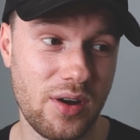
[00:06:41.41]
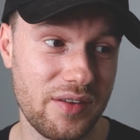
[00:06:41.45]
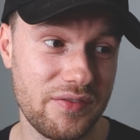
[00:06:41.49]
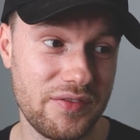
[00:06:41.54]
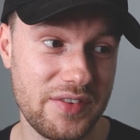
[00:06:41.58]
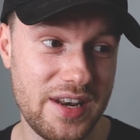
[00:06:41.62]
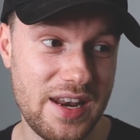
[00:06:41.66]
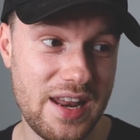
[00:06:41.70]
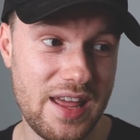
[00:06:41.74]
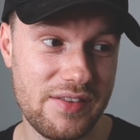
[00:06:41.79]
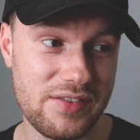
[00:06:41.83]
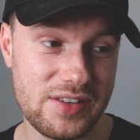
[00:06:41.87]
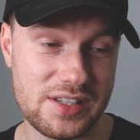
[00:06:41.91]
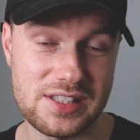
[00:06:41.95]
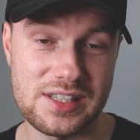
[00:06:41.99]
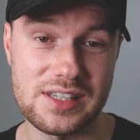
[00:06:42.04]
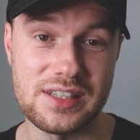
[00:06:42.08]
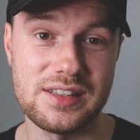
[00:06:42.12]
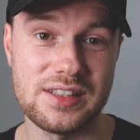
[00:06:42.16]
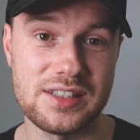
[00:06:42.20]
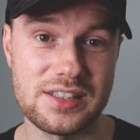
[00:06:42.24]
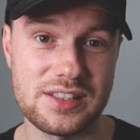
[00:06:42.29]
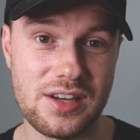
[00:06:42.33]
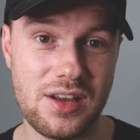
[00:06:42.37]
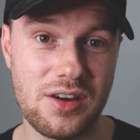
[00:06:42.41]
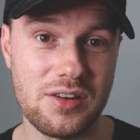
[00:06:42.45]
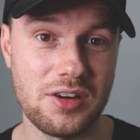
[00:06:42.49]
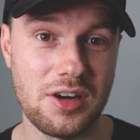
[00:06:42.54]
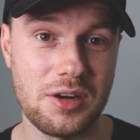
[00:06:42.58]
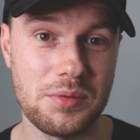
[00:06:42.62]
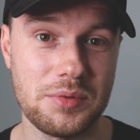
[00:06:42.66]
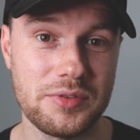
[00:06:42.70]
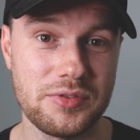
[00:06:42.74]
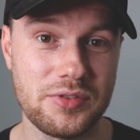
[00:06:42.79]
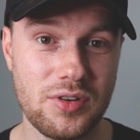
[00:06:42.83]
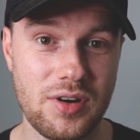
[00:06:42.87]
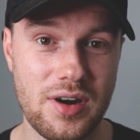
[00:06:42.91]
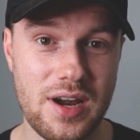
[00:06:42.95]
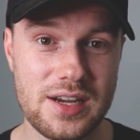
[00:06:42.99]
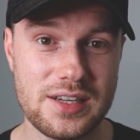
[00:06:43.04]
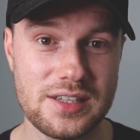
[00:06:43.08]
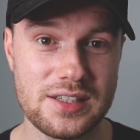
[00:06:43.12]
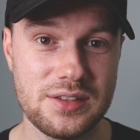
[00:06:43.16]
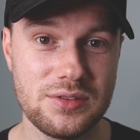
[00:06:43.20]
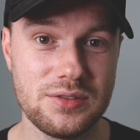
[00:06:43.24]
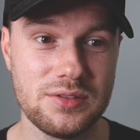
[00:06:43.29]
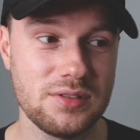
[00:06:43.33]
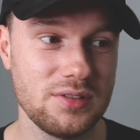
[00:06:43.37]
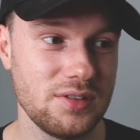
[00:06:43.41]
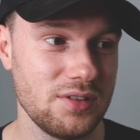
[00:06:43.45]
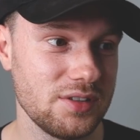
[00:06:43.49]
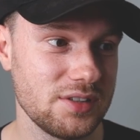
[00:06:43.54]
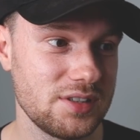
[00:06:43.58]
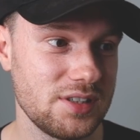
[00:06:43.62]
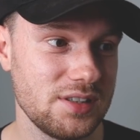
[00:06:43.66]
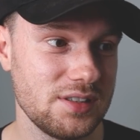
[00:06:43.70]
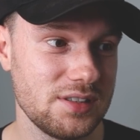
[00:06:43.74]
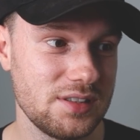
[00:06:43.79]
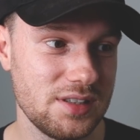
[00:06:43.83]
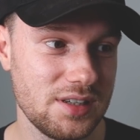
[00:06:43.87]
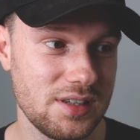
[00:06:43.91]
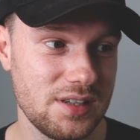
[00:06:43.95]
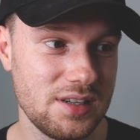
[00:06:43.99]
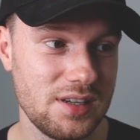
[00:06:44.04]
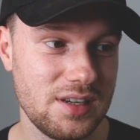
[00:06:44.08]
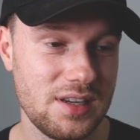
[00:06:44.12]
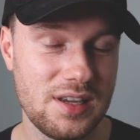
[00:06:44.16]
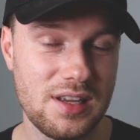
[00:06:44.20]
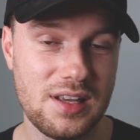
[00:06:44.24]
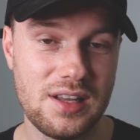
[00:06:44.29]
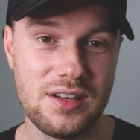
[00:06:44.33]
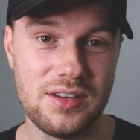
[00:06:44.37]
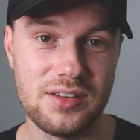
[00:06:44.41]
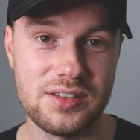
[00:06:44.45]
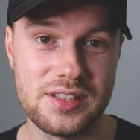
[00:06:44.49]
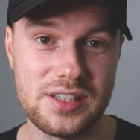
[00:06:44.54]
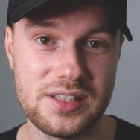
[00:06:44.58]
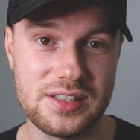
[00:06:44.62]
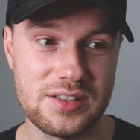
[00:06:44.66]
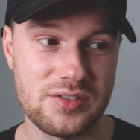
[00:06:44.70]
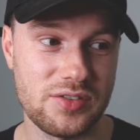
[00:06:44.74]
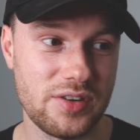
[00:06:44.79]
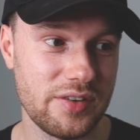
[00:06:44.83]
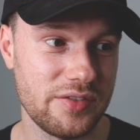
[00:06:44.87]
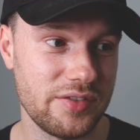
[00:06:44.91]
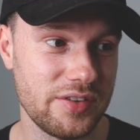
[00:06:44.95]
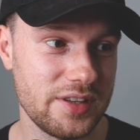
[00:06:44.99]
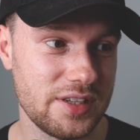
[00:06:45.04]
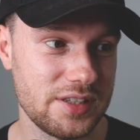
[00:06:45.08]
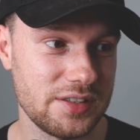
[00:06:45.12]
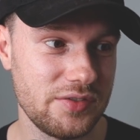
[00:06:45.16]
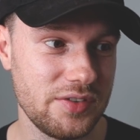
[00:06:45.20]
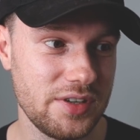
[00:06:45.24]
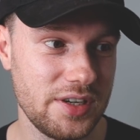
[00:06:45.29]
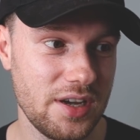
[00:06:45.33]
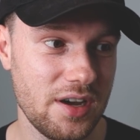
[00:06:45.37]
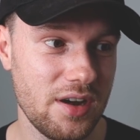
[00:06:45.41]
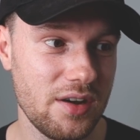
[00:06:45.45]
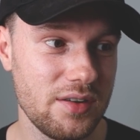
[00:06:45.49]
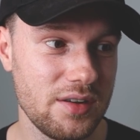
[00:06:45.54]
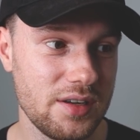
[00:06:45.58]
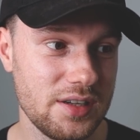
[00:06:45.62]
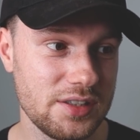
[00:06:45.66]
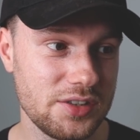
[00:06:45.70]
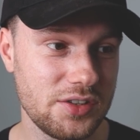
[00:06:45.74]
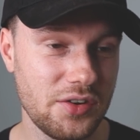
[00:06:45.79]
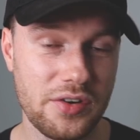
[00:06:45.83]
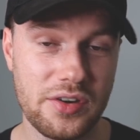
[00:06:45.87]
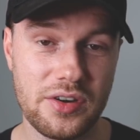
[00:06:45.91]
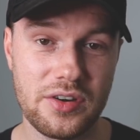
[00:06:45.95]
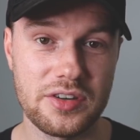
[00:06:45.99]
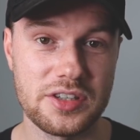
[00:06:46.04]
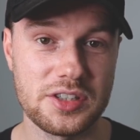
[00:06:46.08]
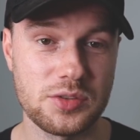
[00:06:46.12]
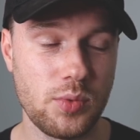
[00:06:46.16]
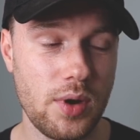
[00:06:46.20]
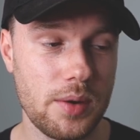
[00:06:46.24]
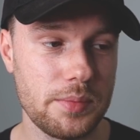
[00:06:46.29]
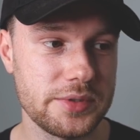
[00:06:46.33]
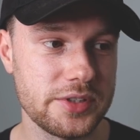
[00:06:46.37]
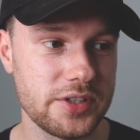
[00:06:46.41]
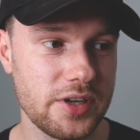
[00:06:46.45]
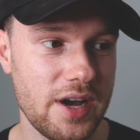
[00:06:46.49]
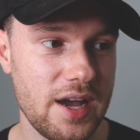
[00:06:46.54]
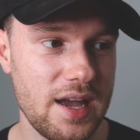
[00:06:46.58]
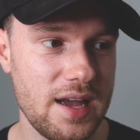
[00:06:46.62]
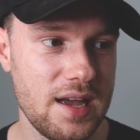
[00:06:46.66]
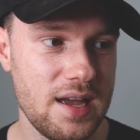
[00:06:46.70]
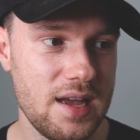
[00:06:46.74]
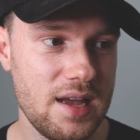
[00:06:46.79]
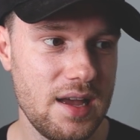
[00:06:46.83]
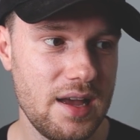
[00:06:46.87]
I've never seen this logo before I actually looked into it for this video. He's got it on his website.